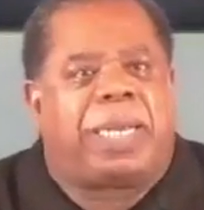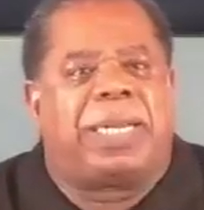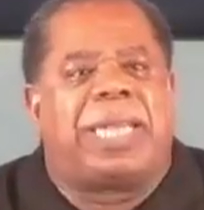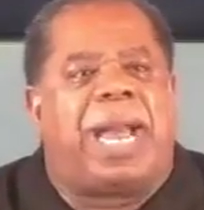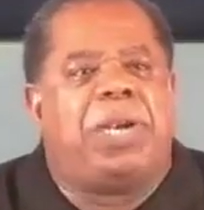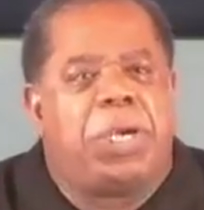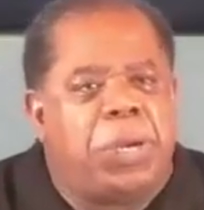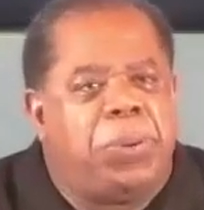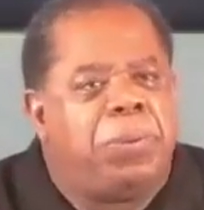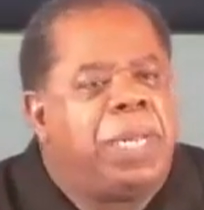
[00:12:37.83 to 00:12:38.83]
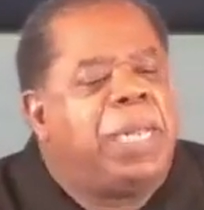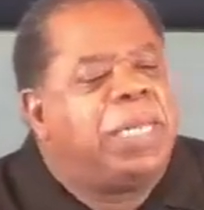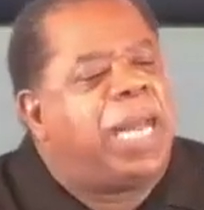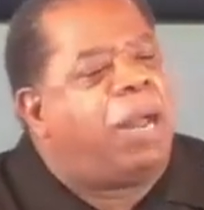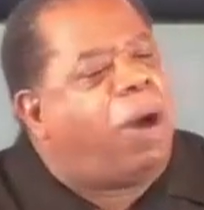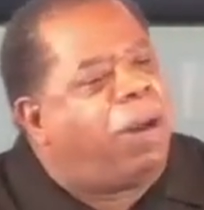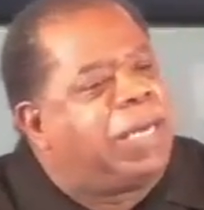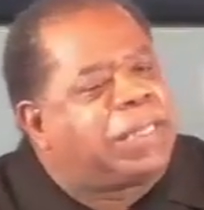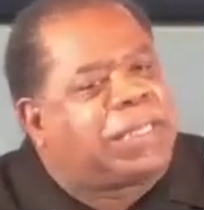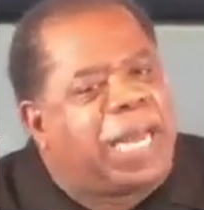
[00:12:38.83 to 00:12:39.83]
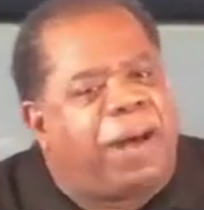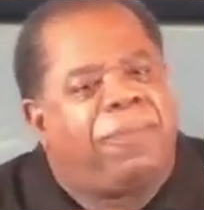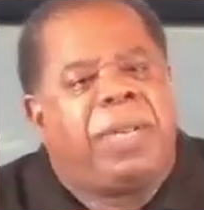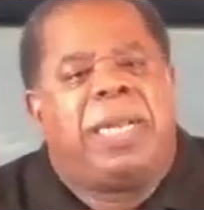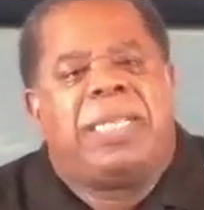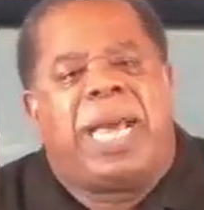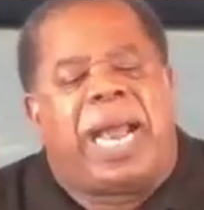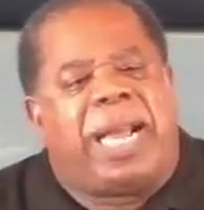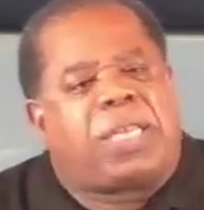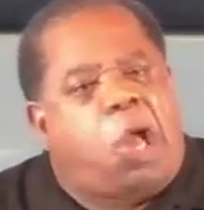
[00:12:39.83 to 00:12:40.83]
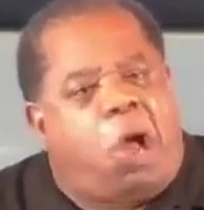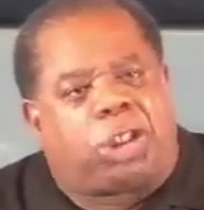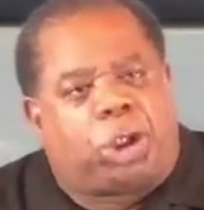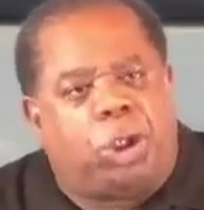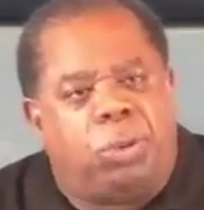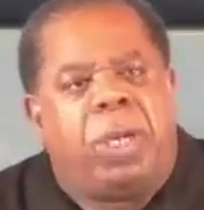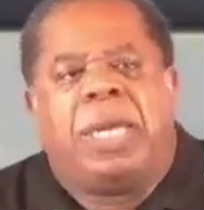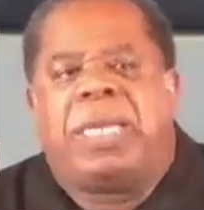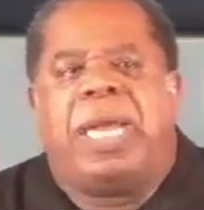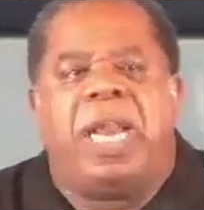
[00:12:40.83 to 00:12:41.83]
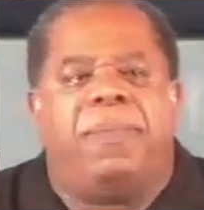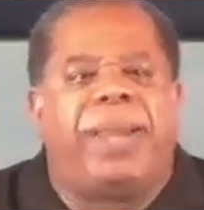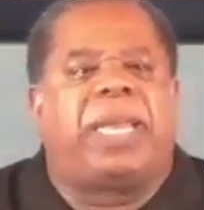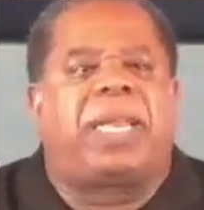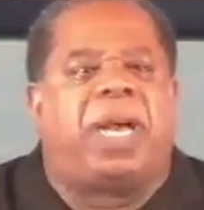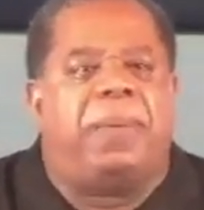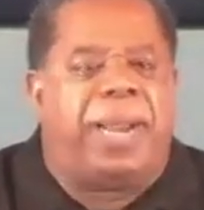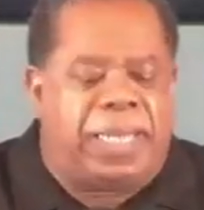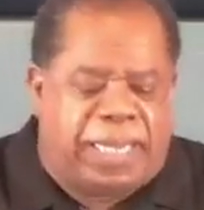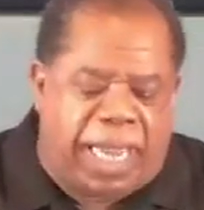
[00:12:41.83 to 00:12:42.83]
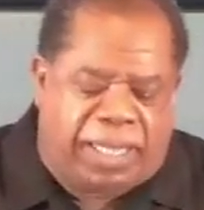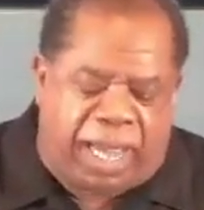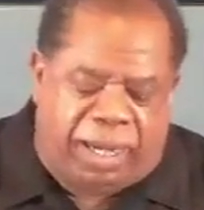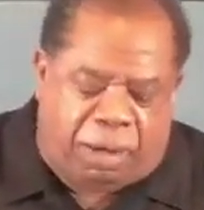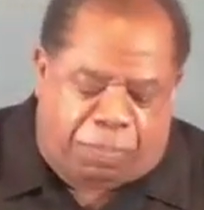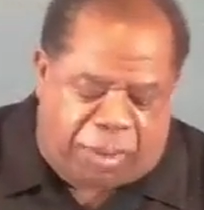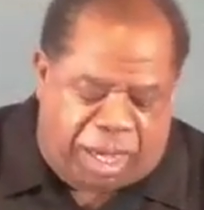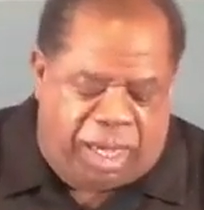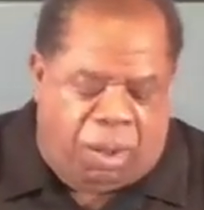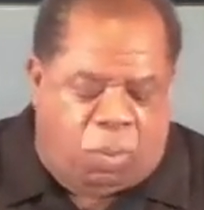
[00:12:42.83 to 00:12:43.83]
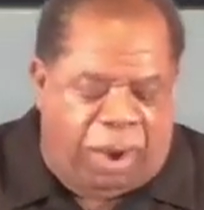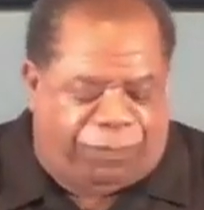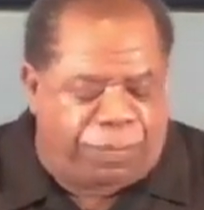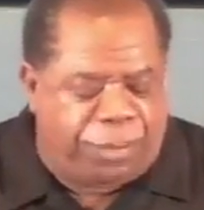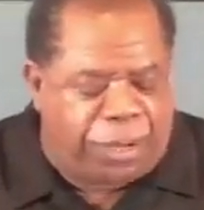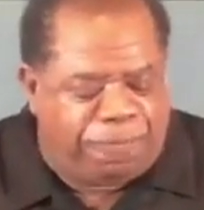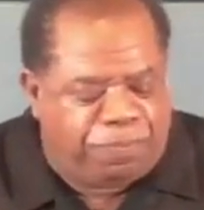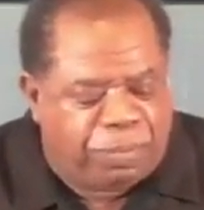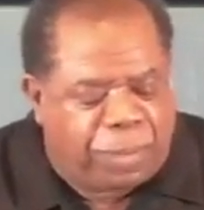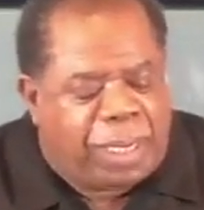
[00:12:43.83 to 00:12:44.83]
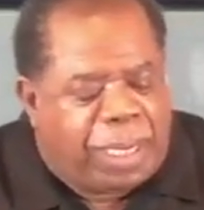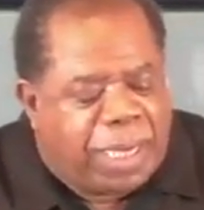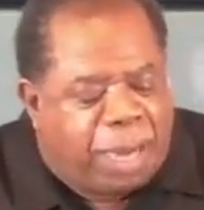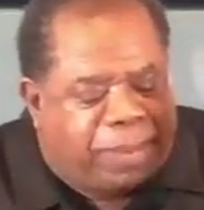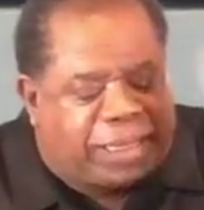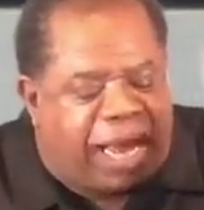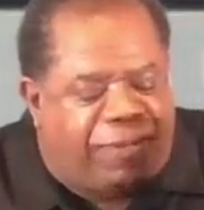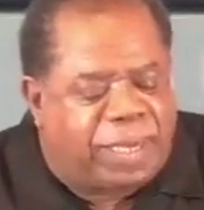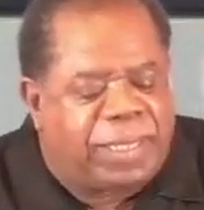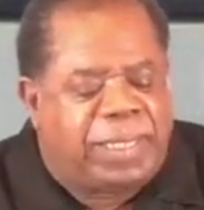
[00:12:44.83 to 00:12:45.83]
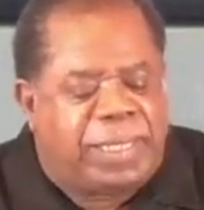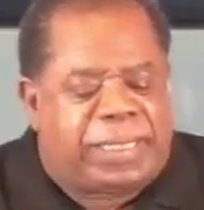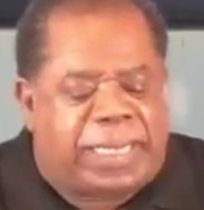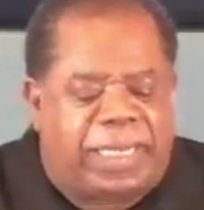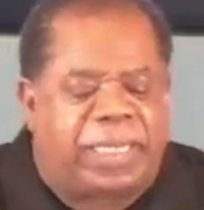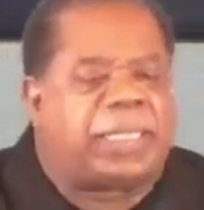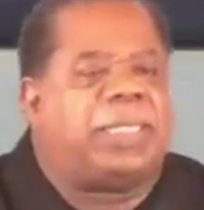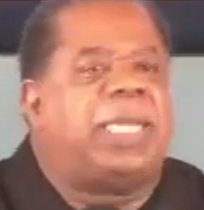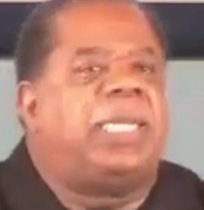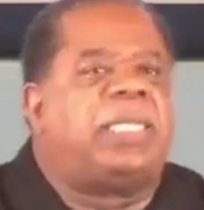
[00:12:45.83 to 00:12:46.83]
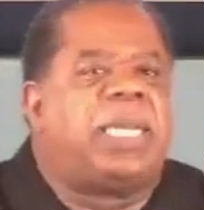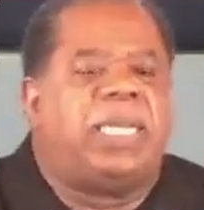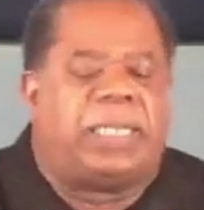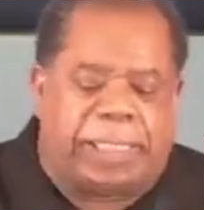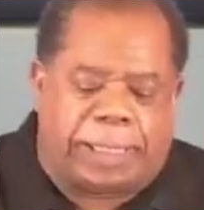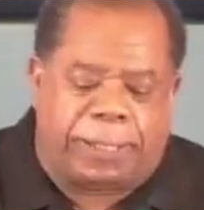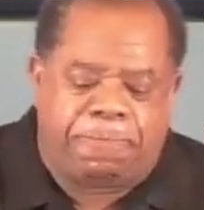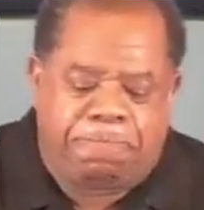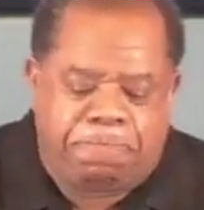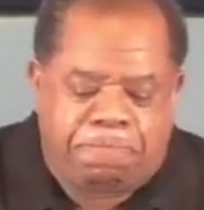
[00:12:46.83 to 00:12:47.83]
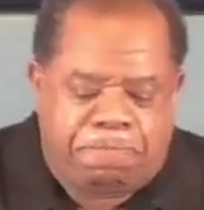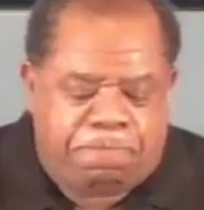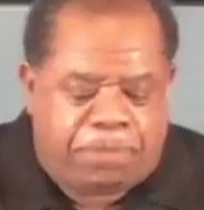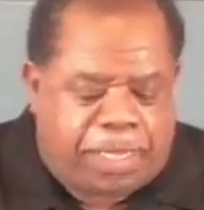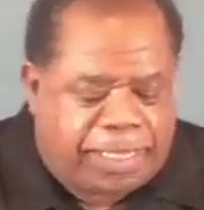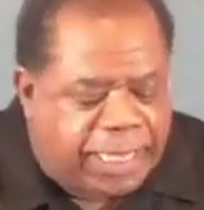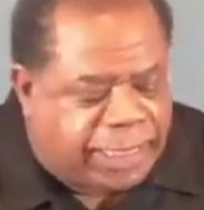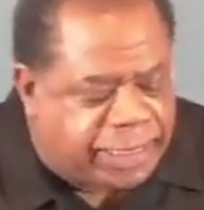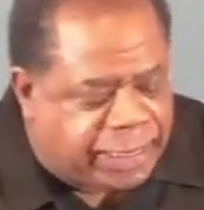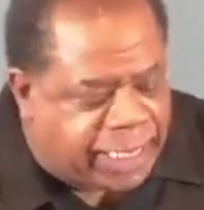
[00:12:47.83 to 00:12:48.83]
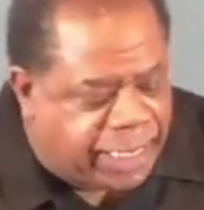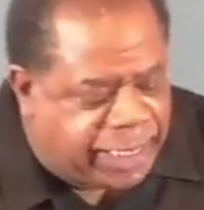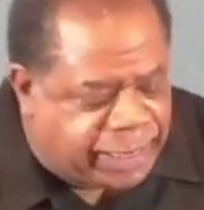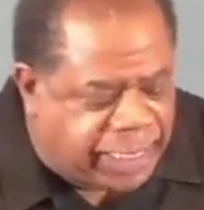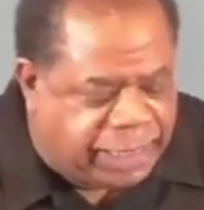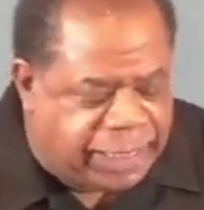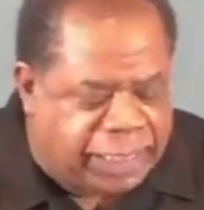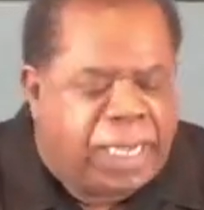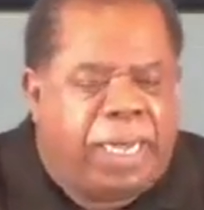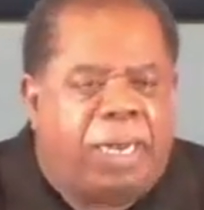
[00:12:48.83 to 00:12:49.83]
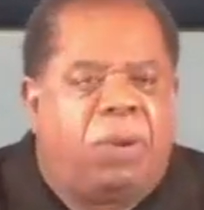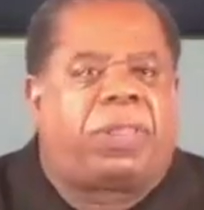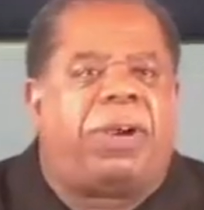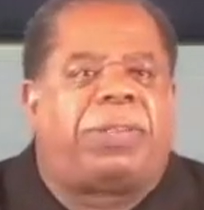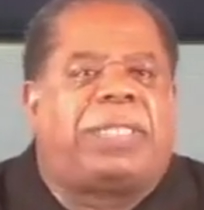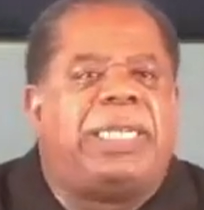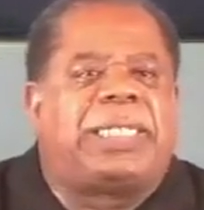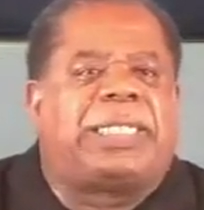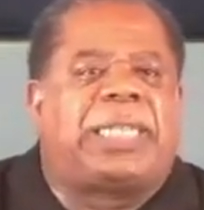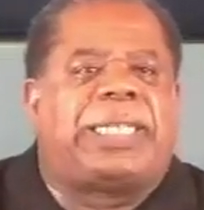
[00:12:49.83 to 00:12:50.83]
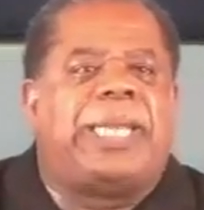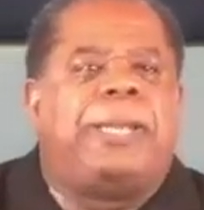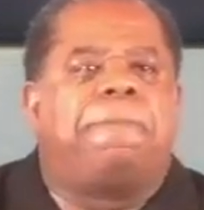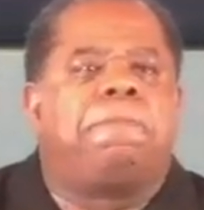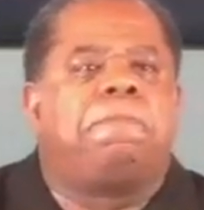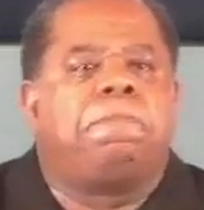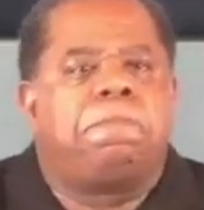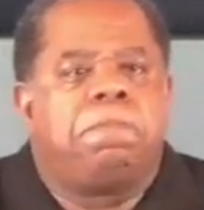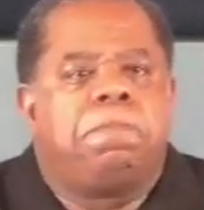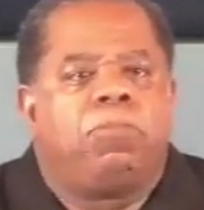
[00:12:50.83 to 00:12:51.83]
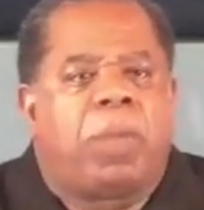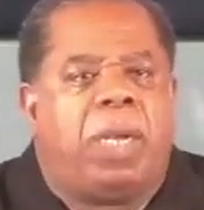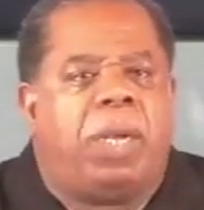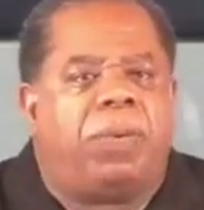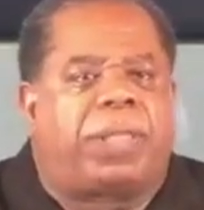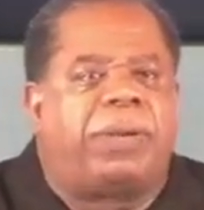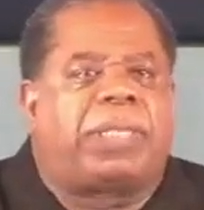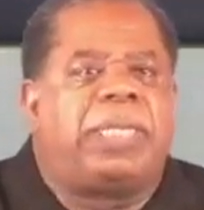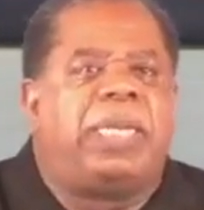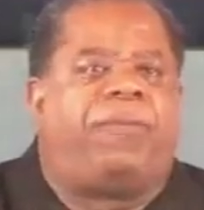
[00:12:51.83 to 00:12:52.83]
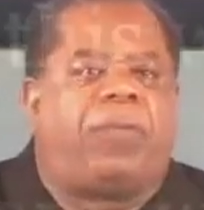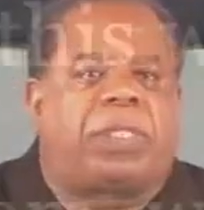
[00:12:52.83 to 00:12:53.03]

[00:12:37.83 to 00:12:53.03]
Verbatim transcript: because I knew that all the stuff that I taught you, the enemy could come and take that completely away from you. Number seven, sicknesses and diseases sicknesses and diseases. Luke 13 and 16. And Luke 13 and